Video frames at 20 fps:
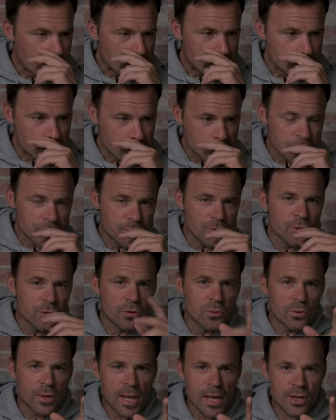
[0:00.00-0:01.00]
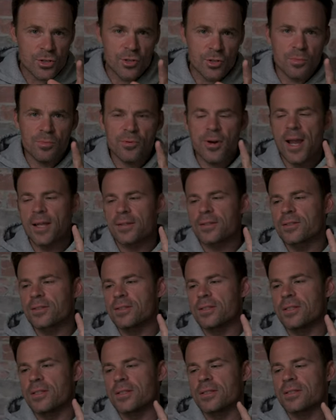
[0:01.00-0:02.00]
It's good to do, and we actually practice
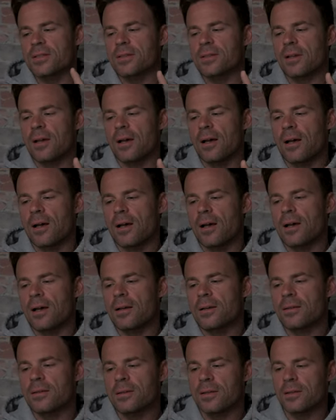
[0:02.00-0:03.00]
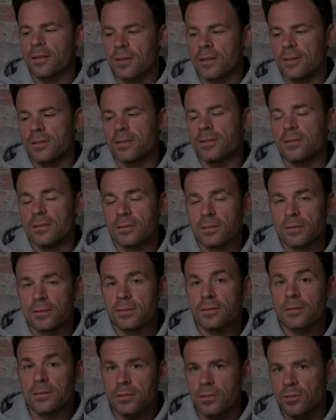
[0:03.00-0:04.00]
this in
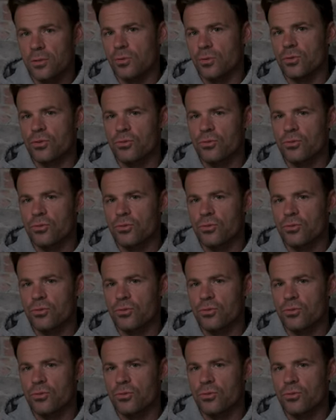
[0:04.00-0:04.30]
the old